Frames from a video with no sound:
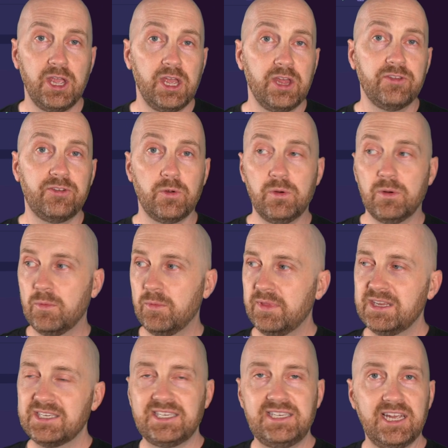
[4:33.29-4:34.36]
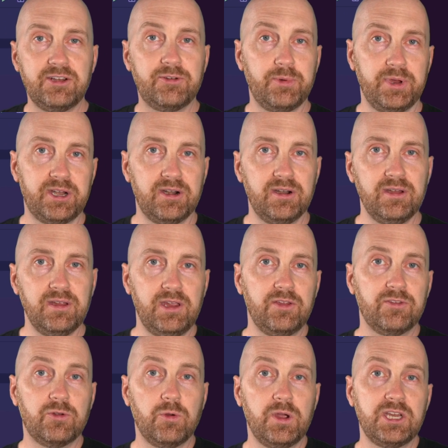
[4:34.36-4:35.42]
So this dict reader is
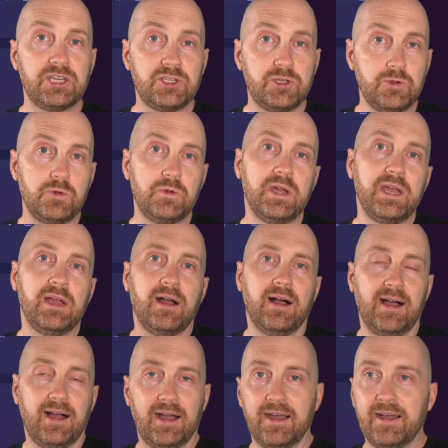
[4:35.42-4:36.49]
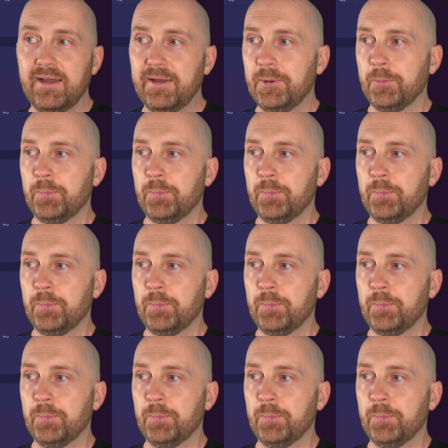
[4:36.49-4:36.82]
going to uh,